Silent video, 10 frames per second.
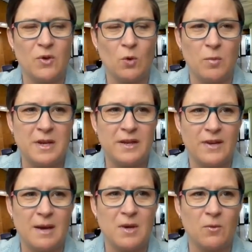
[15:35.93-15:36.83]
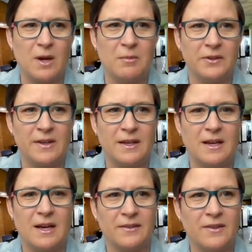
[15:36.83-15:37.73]
there will be a time that we're able
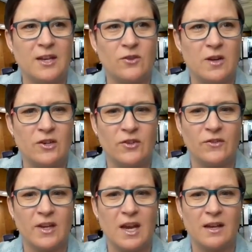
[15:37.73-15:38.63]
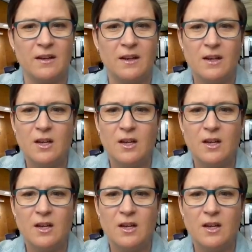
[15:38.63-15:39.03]
to take donations again.